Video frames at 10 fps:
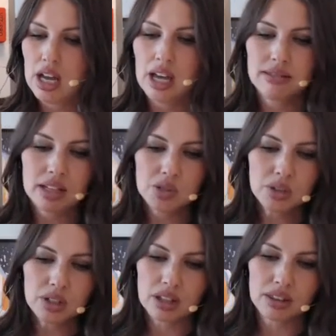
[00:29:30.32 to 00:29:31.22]
And that's
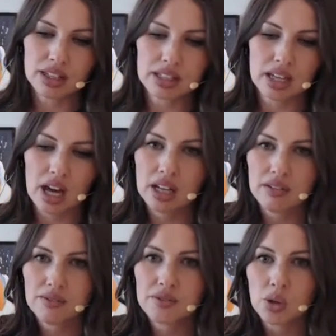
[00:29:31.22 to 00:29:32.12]
one of the things that
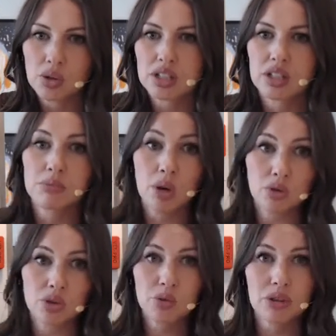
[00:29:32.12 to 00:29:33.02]
I've noticed the
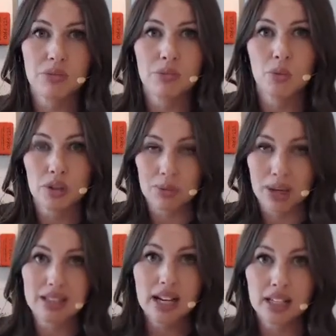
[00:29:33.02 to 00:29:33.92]
most with my
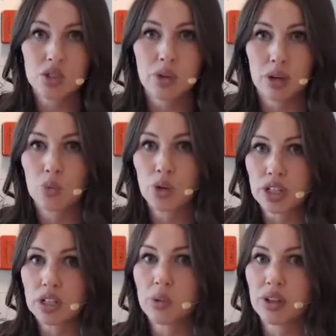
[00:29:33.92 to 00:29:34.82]
clients when I'm
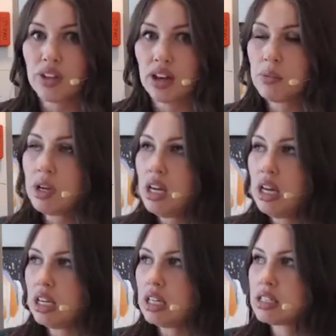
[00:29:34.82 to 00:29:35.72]
working with them
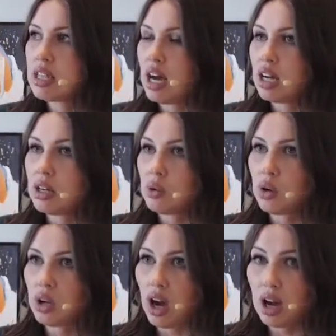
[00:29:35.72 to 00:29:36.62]
is that
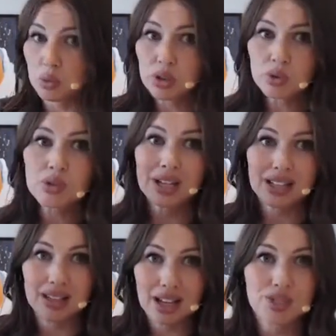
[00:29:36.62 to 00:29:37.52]
I work with my
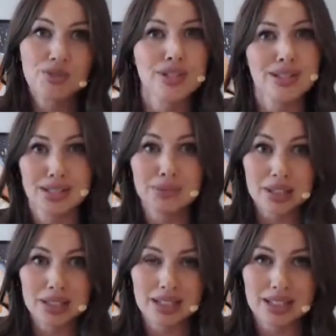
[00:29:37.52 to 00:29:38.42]
clients for 6
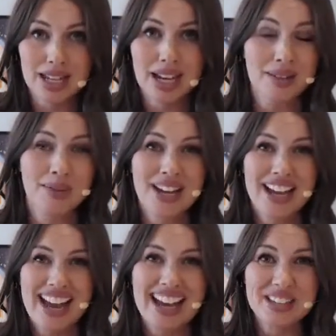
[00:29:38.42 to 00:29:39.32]
months at a time.
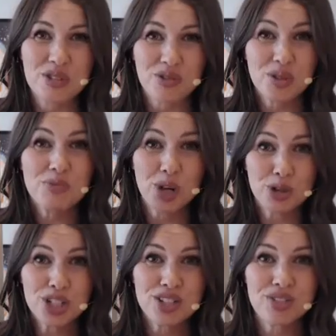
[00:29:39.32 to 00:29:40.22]
And for
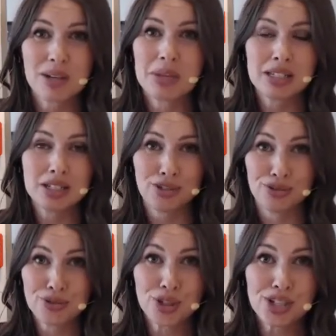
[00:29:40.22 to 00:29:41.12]
most of them, it's the
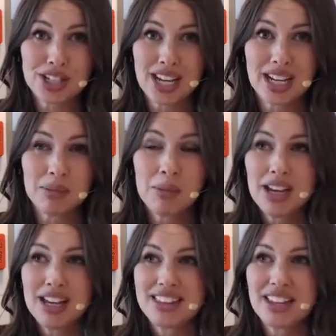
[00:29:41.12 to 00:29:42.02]
first time
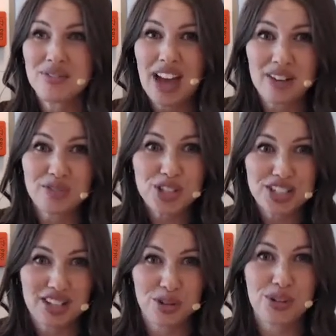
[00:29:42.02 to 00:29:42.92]
they've ever
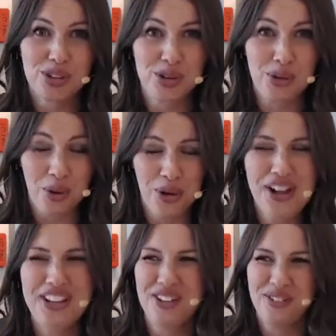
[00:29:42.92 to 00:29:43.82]
stuck with a goal
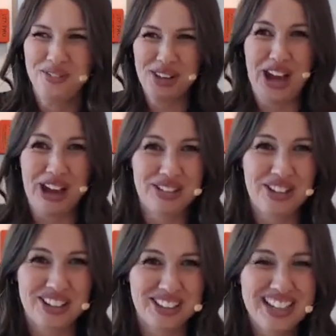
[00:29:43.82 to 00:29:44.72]
for that
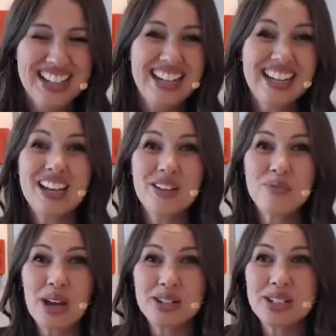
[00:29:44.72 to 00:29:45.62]
long.
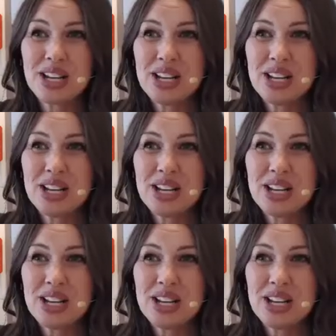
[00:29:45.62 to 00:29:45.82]
And